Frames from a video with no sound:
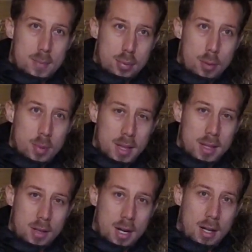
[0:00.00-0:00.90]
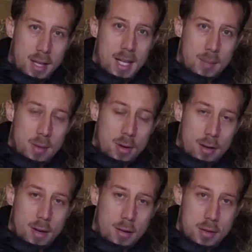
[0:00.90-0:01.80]
probably you can't hear me right
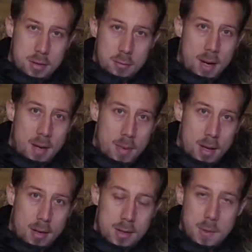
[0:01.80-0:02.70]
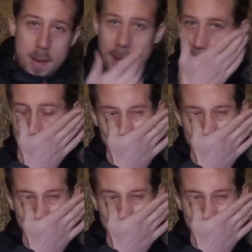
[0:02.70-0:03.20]
now because of the rain behind us right now.